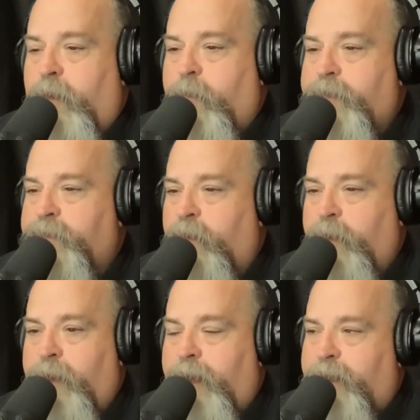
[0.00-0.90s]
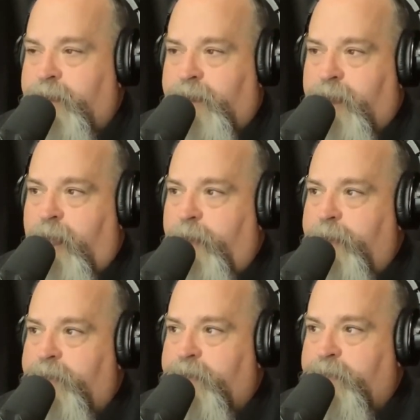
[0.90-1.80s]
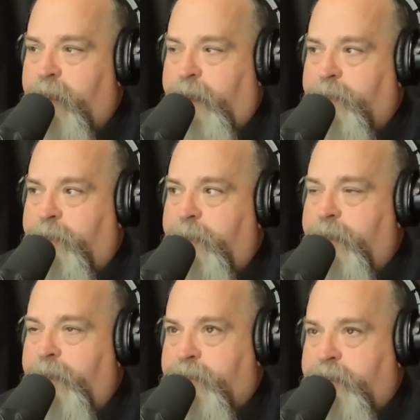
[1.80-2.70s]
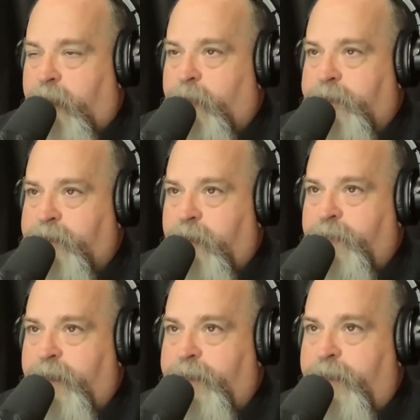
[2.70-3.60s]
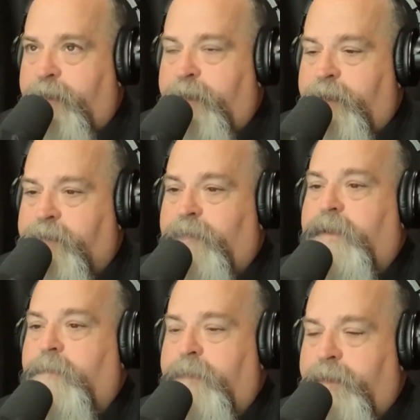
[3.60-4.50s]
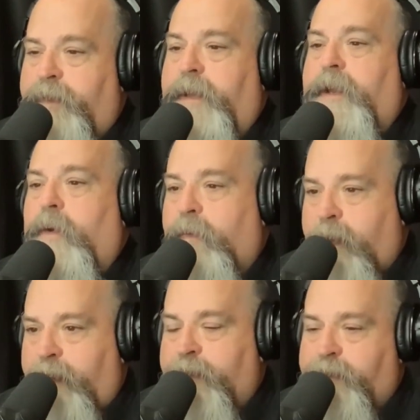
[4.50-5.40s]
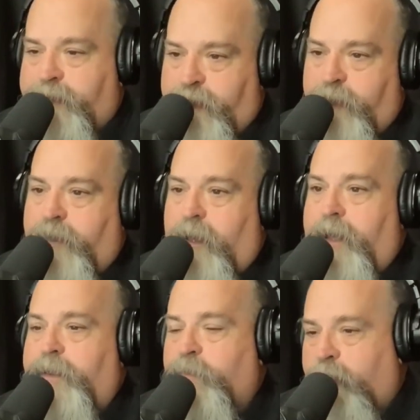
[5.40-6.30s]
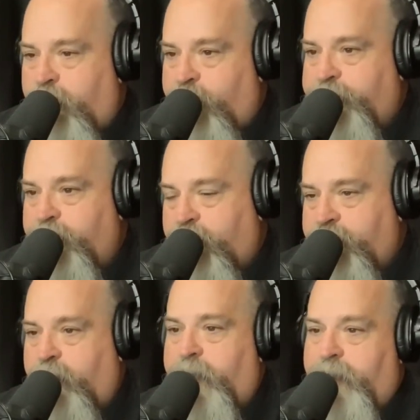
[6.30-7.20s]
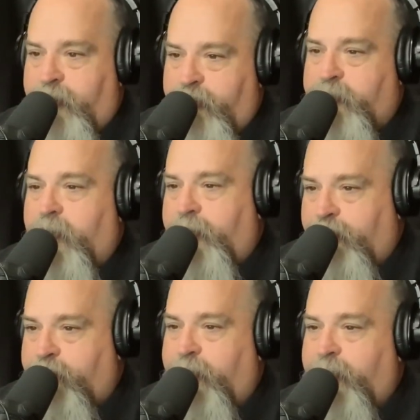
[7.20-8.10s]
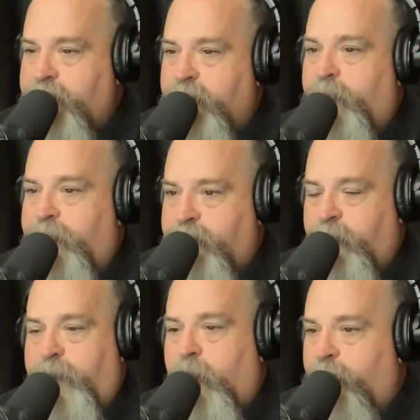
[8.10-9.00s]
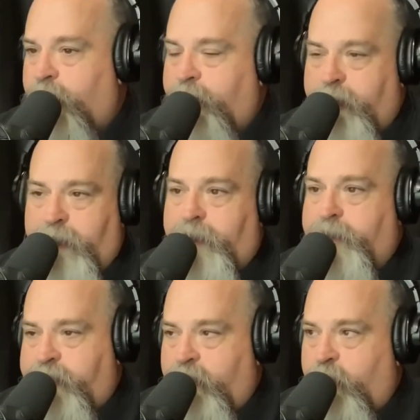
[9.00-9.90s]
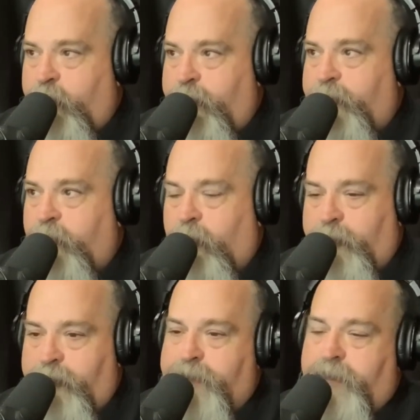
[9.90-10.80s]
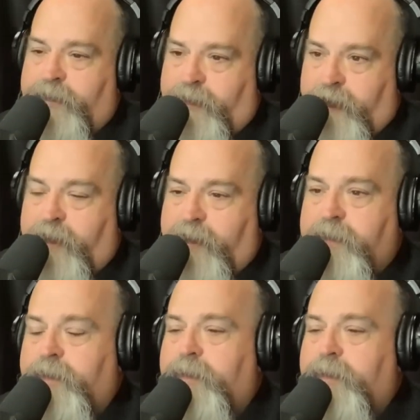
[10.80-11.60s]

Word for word: Almost the only way I could think that I would stick with the same veterinarian if I come in there and like, okay, this is the new guy, he's working with the, you know, and they just kind of ease you into it over two, three, four visits at least.